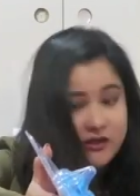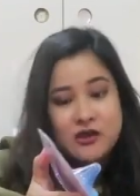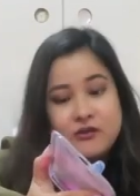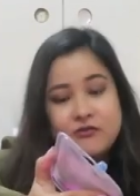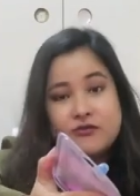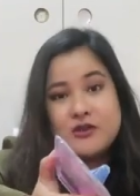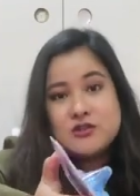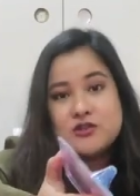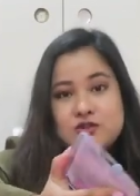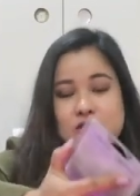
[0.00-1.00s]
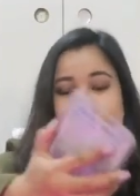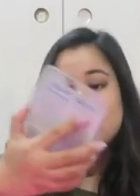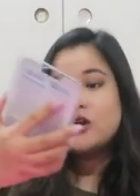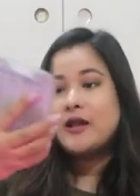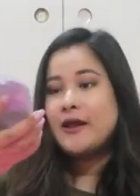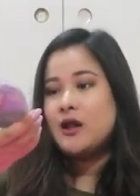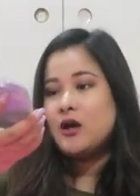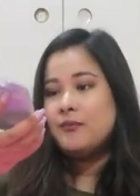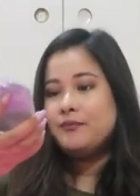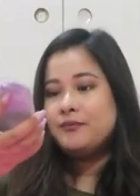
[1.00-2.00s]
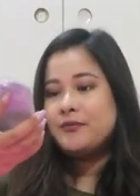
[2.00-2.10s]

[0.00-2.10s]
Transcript: give this to her. Like, um,